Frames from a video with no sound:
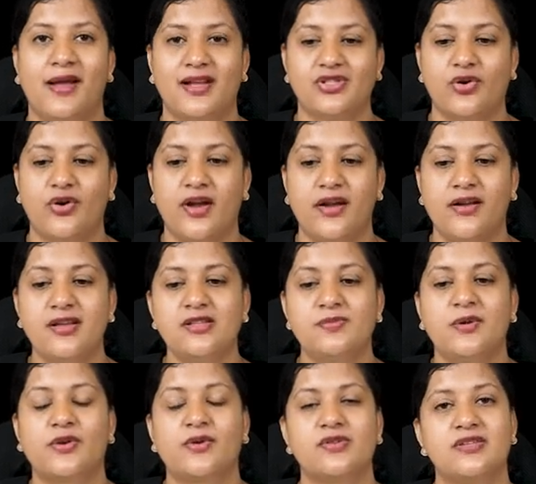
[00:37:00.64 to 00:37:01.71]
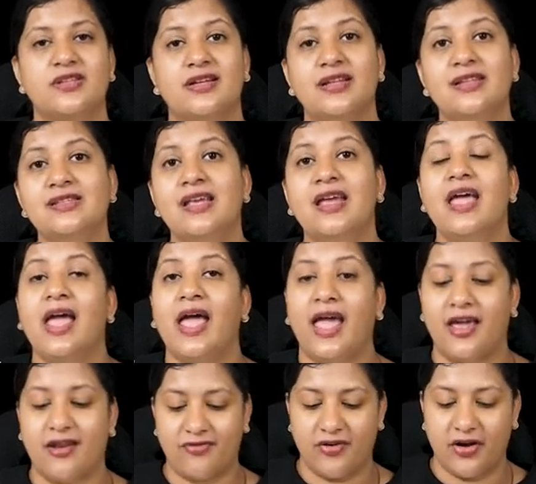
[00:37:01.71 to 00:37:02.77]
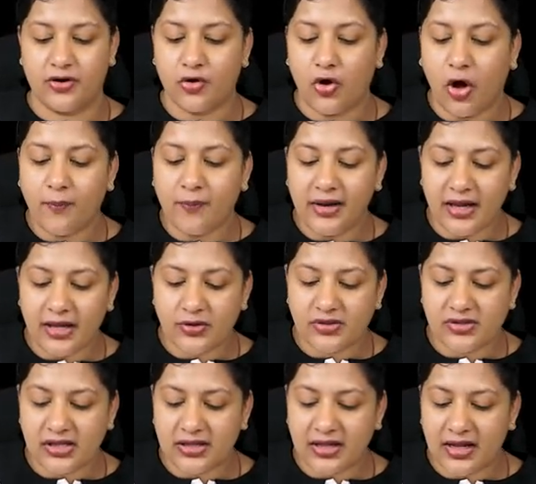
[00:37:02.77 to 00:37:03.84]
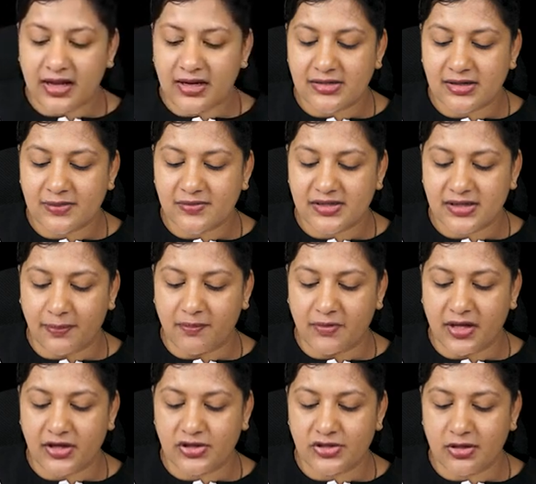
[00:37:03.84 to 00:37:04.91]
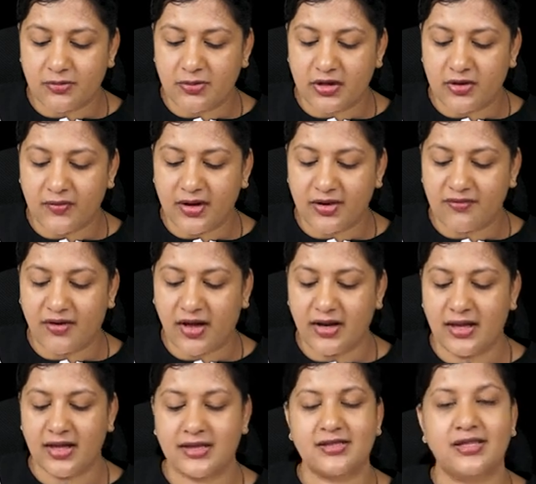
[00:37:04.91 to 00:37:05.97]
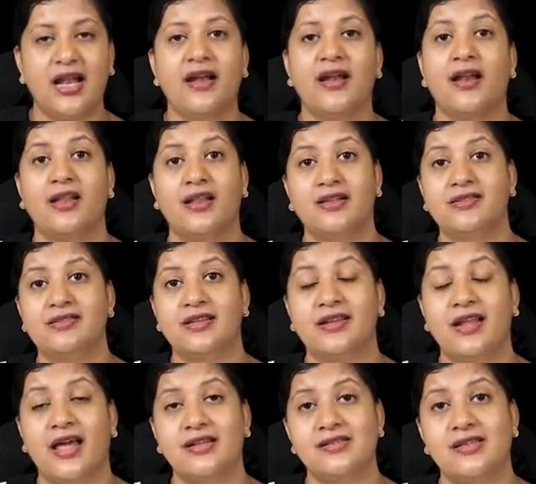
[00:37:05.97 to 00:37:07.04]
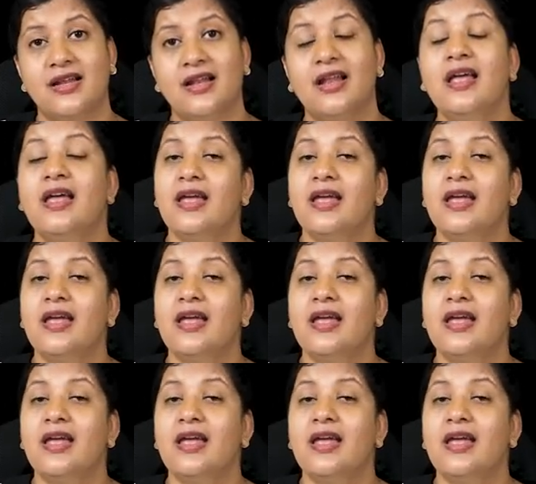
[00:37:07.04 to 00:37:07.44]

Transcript: mastoiditis because it is air-filled. Normally you see there are some septation between one air cell and another air cell.